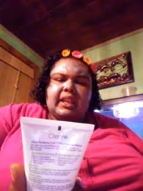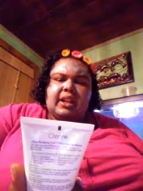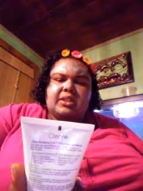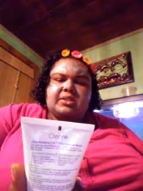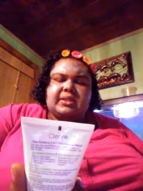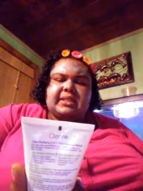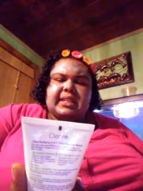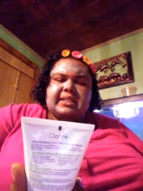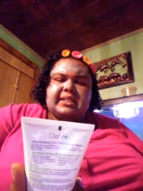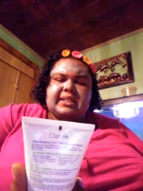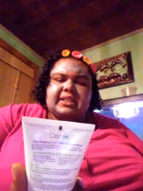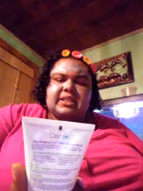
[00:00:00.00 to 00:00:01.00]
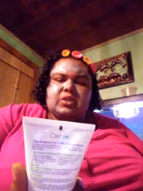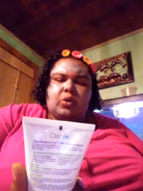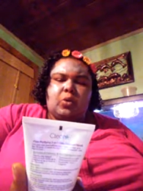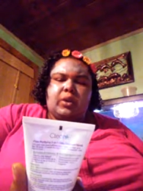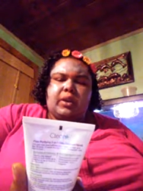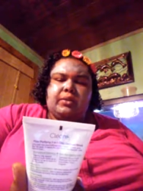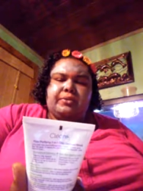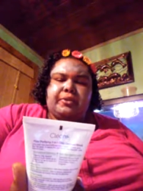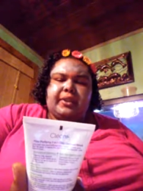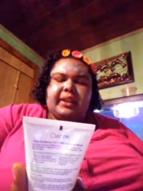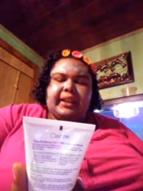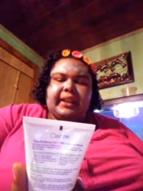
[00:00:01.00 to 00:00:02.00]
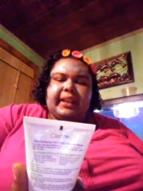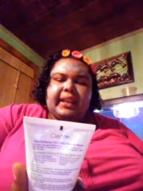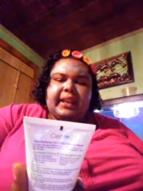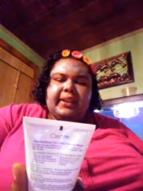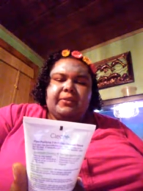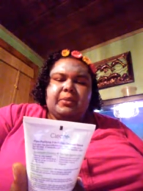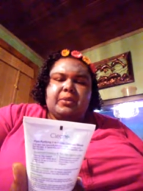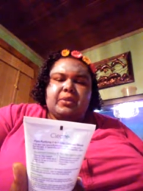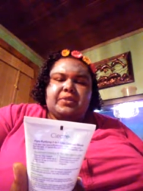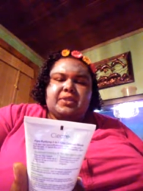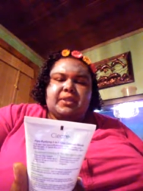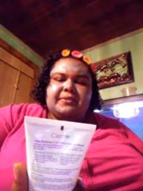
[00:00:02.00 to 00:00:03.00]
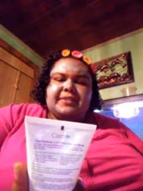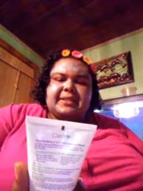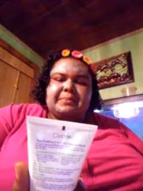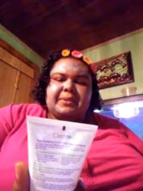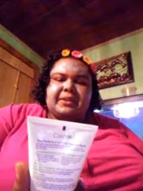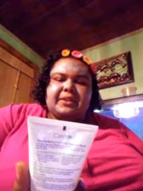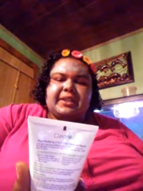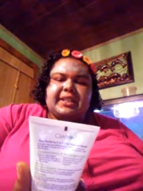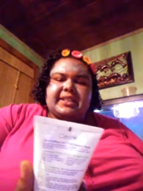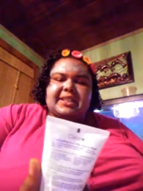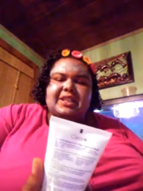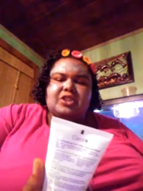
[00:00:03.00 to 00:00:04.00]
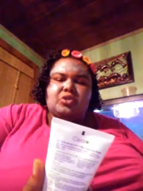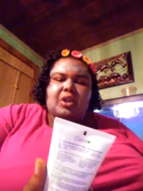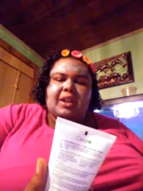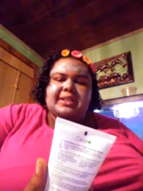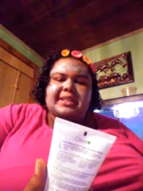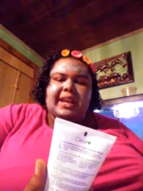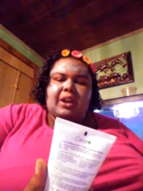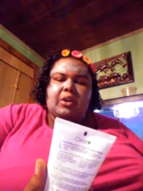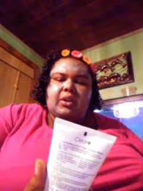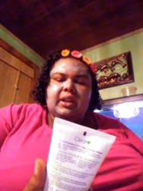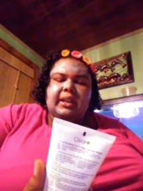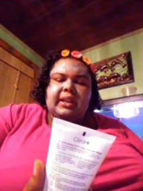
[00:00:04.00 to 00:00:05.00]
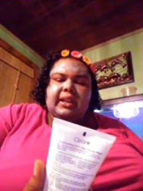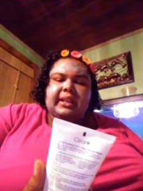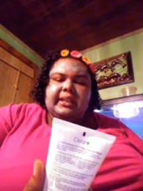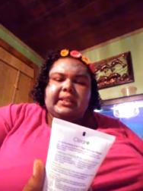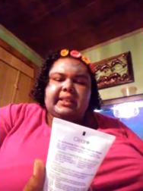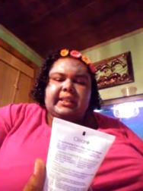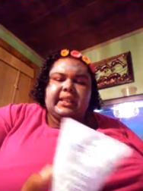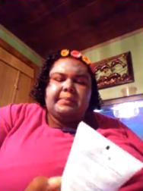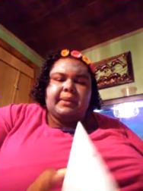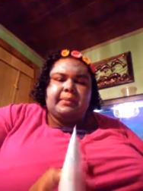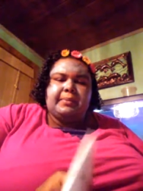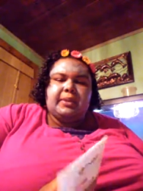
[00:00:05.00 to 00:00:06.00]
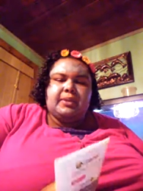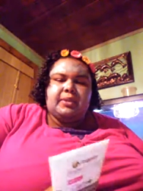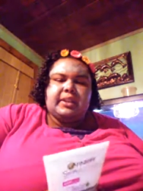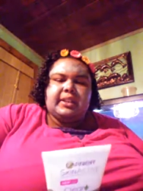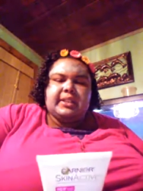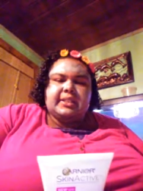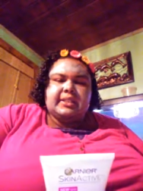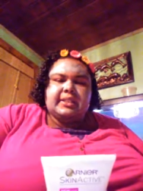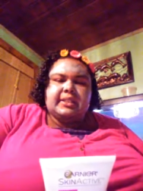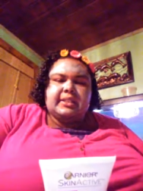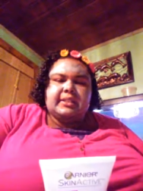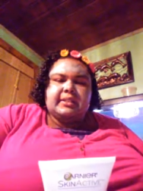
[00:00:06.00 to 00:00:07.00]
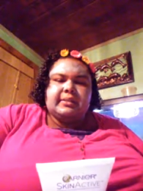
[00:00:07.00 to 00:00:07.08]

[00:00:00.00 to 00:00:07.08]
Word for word: it also says this is oil free, removes surface impurities, and it draws out deep impurities.